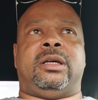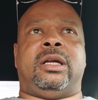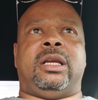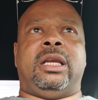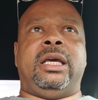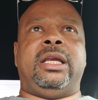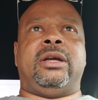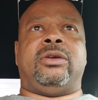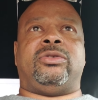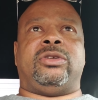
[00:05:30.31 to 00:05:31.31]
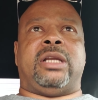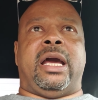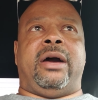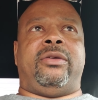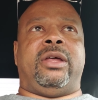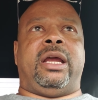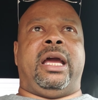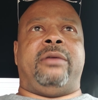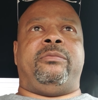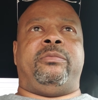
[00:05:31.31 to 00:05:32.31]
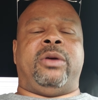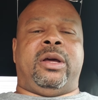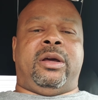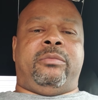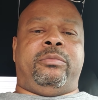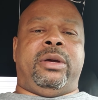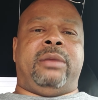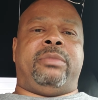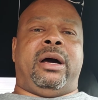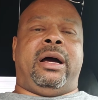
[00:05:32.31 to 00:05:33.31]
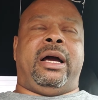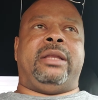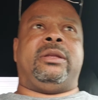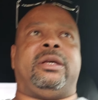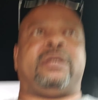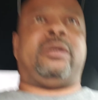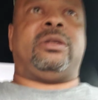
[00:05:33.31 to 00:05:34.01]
leaders now that had been behind the